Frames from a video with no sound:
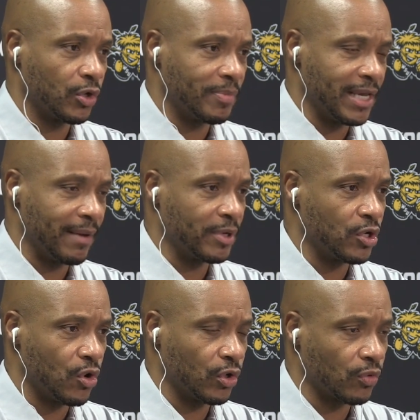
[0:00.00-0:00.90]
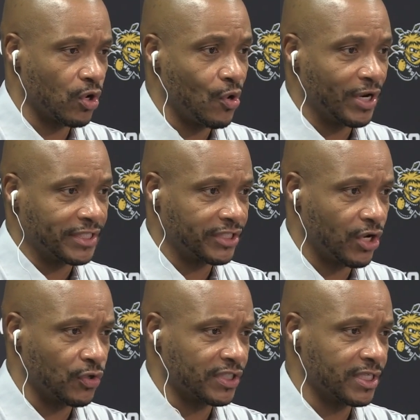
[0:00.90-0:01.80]
to be able to go on the road at
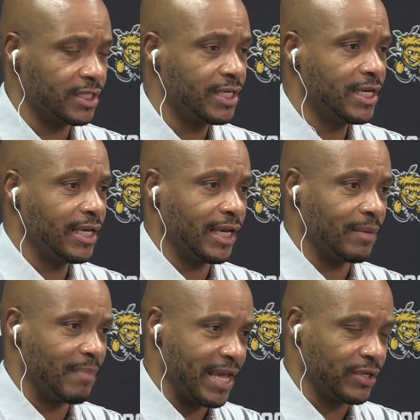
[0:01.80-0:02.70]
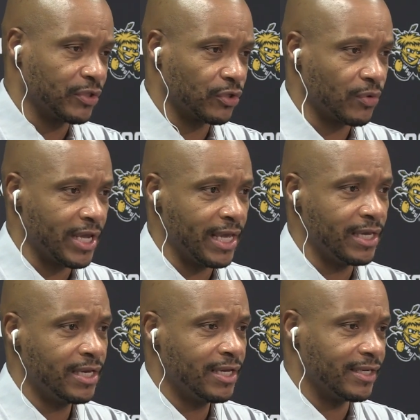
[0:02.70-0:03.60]
Tulsa and make a three,